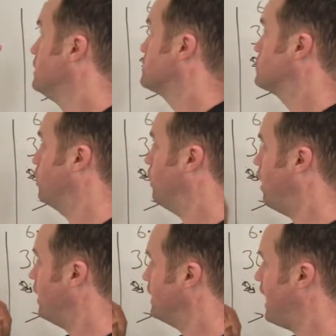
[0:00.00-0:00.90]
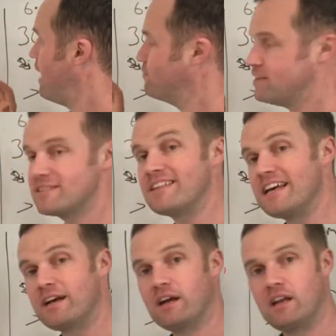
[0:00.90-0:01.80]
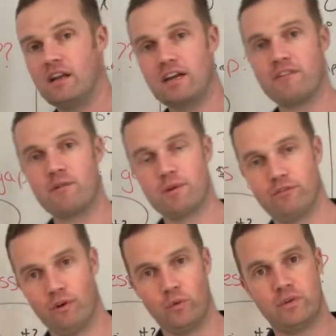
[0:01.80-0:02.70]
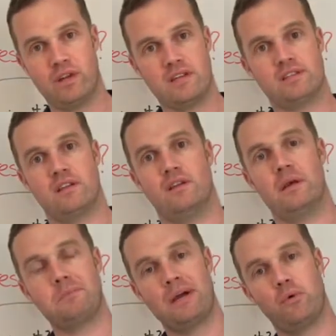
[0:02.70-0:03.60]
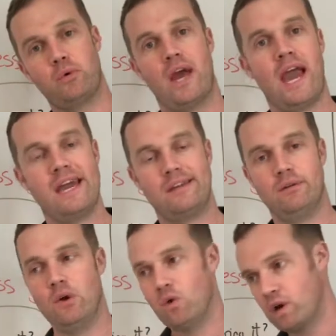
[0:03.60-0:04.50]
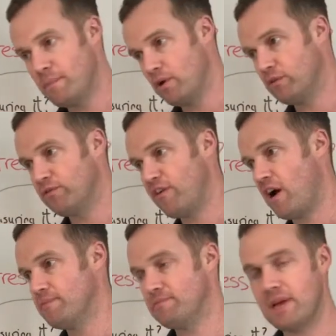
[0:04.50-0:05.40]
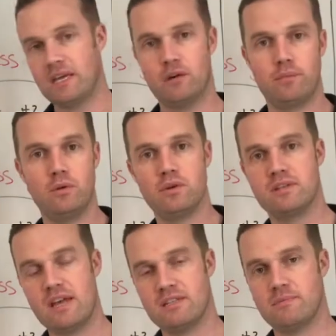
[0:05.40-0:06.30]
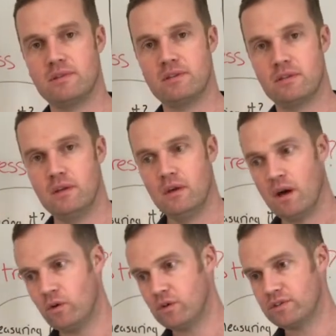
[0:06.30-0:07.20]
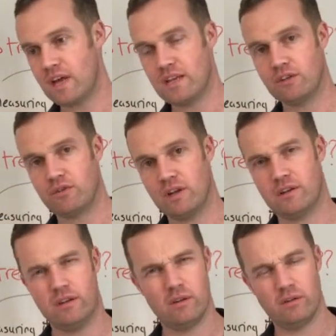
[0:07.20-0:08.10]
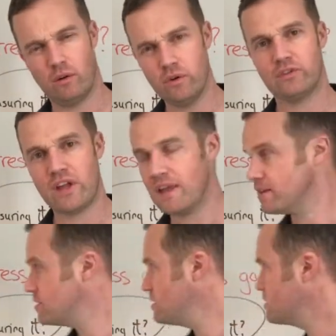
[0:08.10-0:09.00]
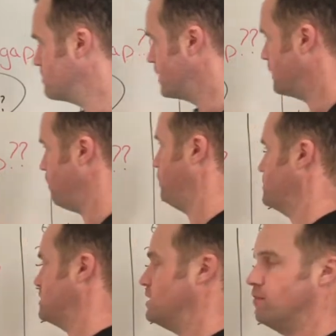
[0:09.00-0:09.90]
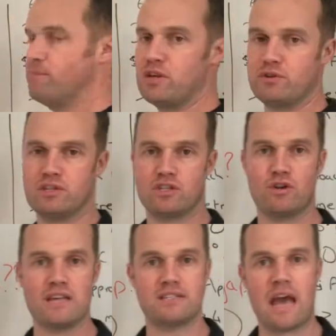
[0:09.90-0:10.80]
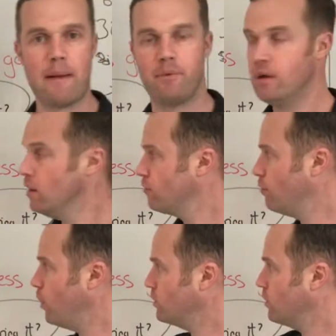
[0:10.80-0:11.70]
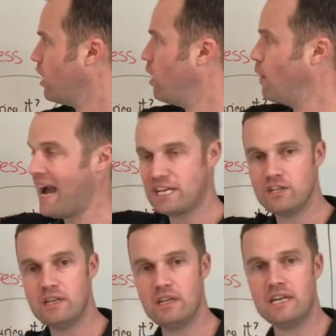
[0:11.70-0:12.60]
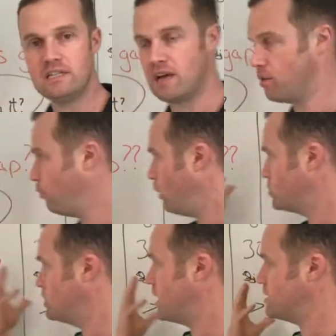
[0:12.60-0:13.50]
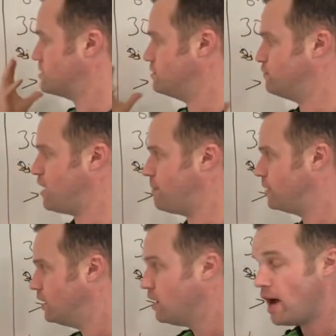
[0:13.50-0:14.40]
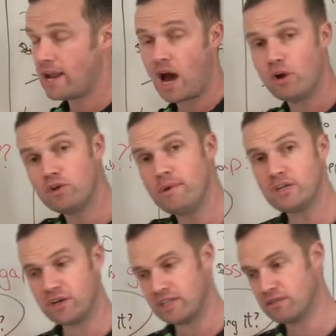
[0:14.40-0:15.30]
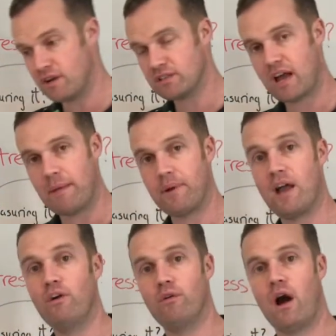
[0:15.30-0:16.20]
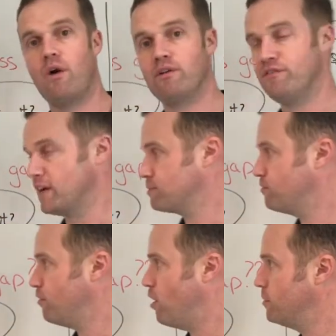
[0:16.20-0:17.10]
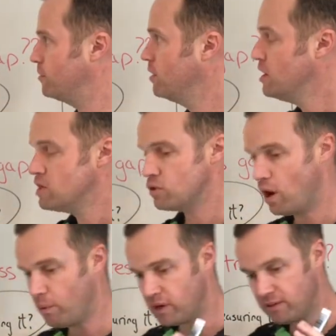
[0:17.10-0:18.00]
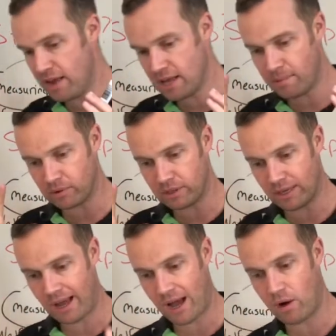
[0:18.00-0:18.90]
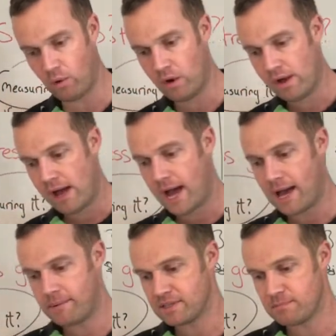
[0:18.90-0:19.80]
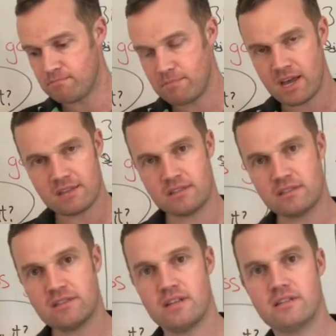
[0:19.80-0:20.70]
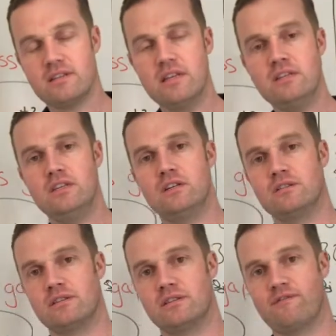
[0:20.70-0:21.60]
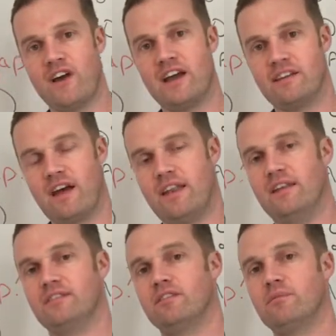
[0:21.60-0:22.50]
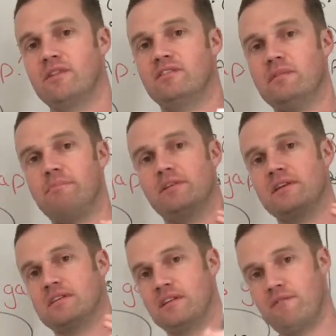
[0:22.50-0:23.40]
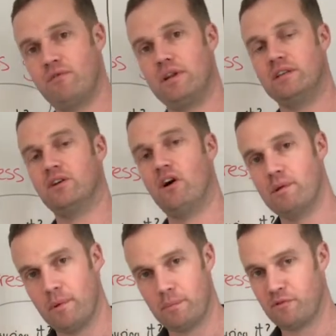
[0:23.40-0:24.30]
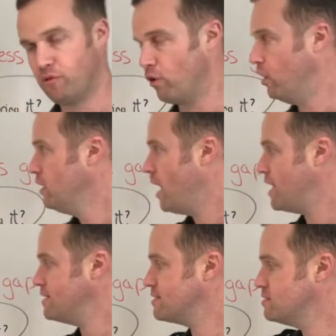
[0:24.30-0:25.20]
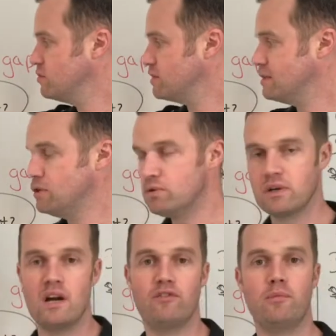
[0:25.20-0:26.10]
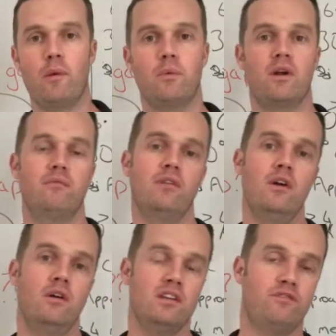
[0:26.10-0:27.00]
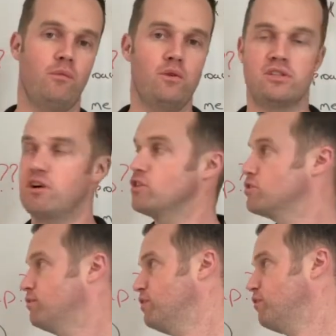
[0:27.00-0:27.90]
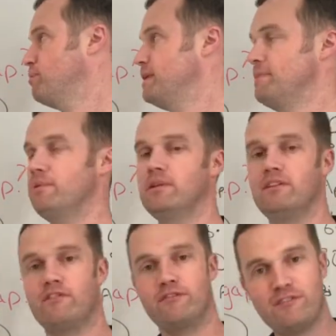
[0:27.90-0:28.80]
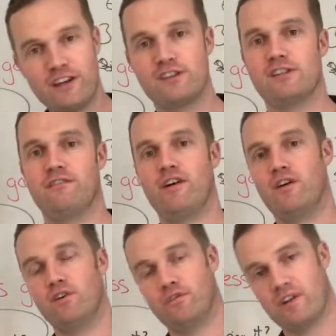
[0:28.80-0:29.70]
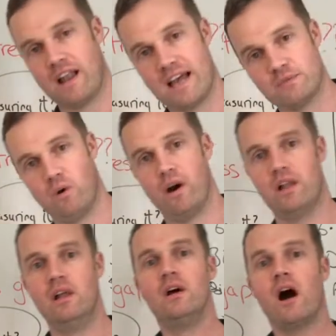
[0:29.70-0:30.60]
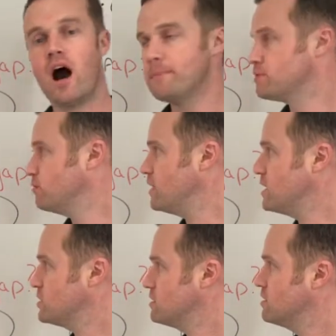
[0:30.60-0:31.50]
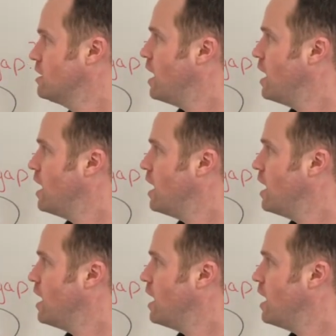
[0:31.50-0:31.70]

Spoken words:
So I have this thing, and I like having a bit of fun with things in my own head, and when I'm out on farms making up new assessments and understanding, trying to understand the system, and I came up with this idea of measuring the stress gap from what the cow actually needs and what she gets in the farm, and how you measure that stress gap and how it affects performance. So I want to think about the cow. It's amazing, 16 years as a vet, and some of the simple things I never really thought about before. And this is nothing new that I've come up with. It's from research of different people, different figures I've heard over the last while, observations.